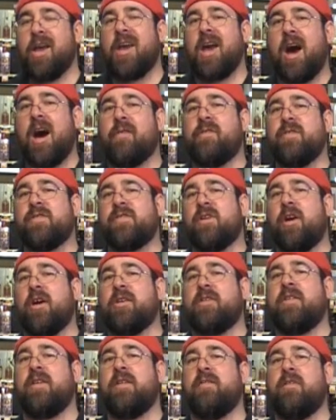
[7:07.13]

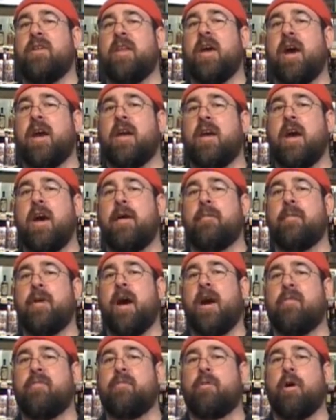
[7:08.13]
golfishardtv.com,
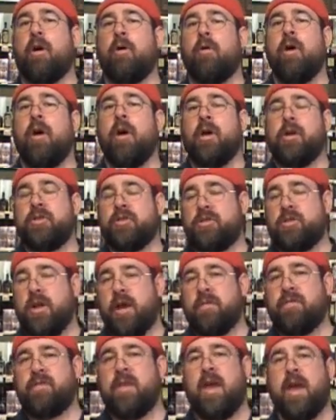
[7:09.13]
Golf Pro,
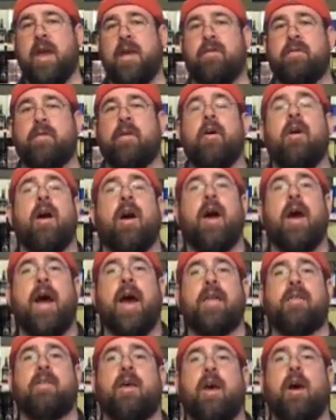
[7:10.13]
Chef Dave
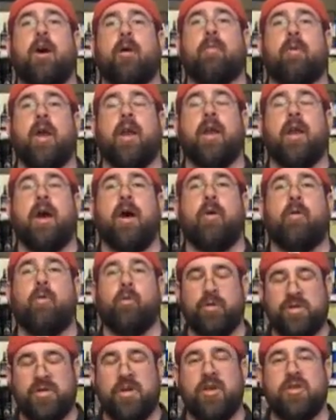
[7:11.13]
at the helm right now.
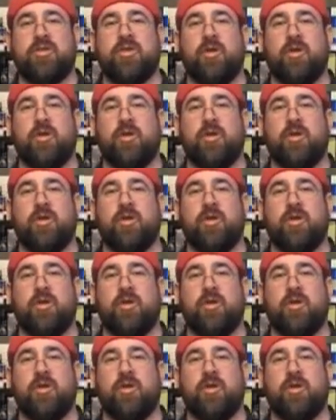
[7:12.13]
We'll see you